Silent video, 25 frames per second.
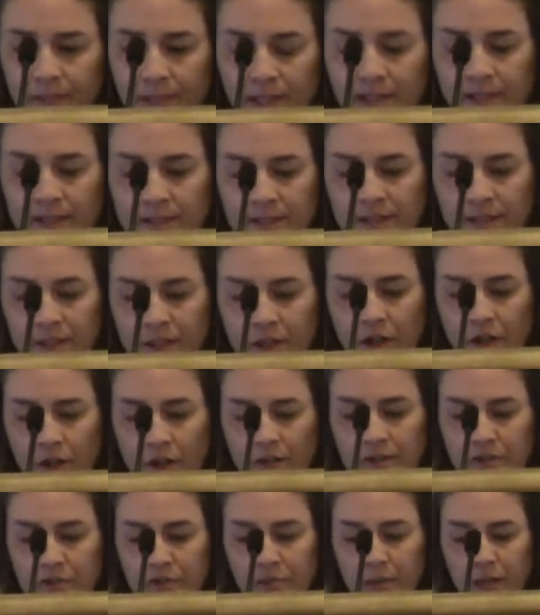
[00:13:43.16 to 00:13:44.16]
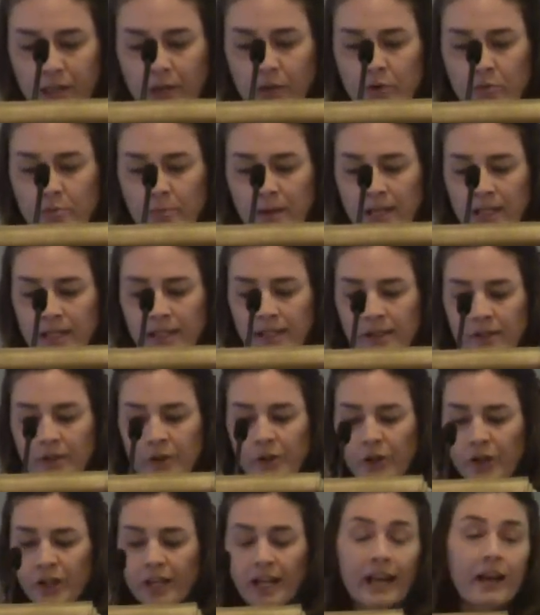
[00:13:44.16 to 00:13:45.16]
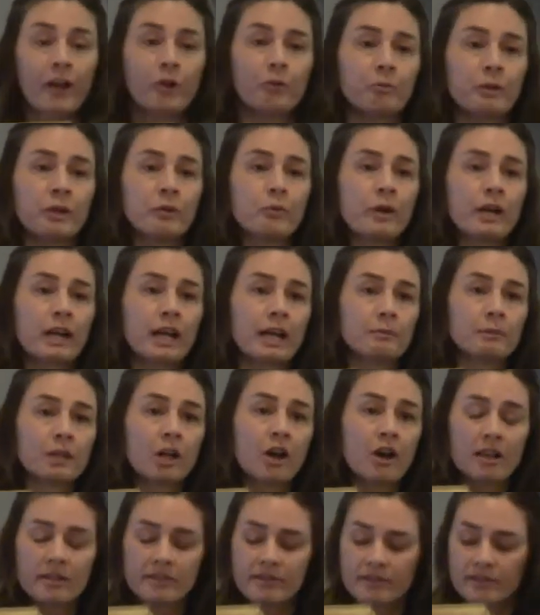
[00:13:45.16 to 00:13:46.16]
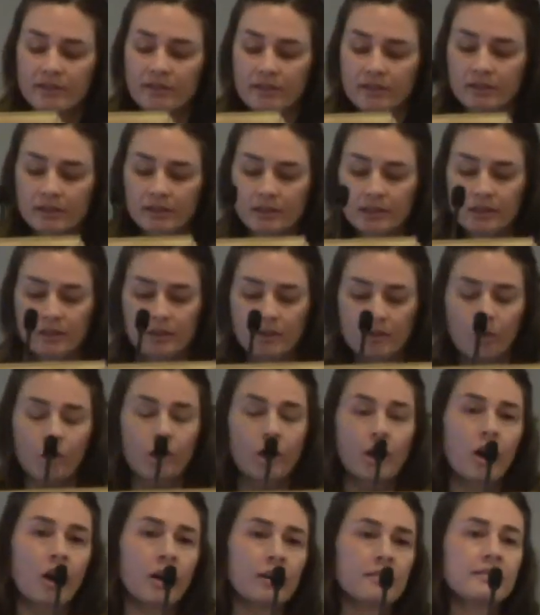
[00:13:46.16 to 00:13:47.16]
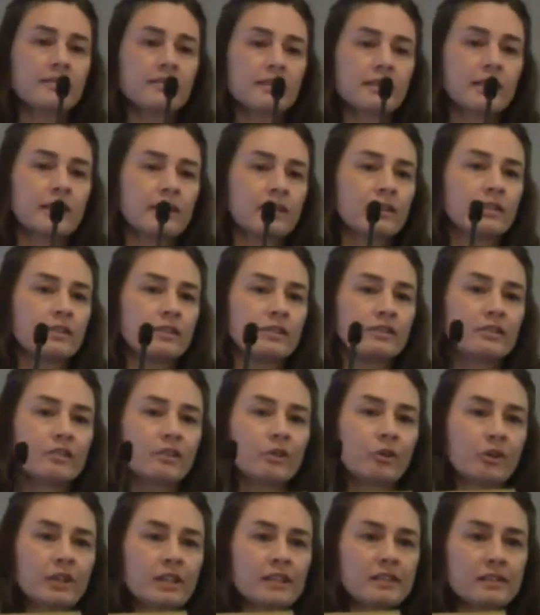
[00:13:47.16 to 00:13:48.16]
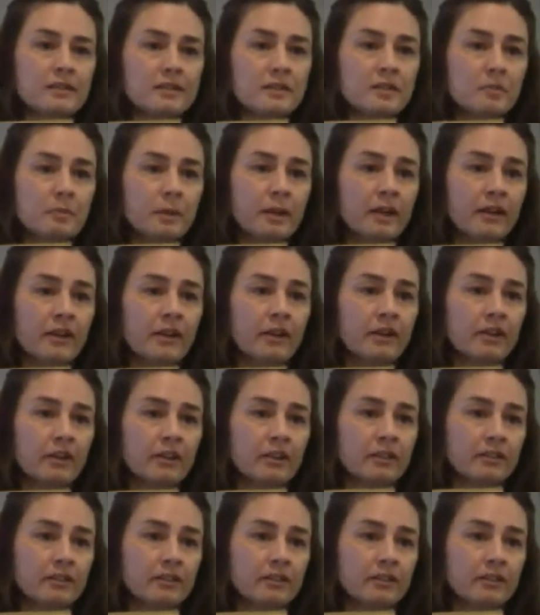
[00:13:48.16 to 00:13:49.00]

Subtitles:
It isn't the gods of my own making that are going to help me when I'm lost, or heartsick, or in despair.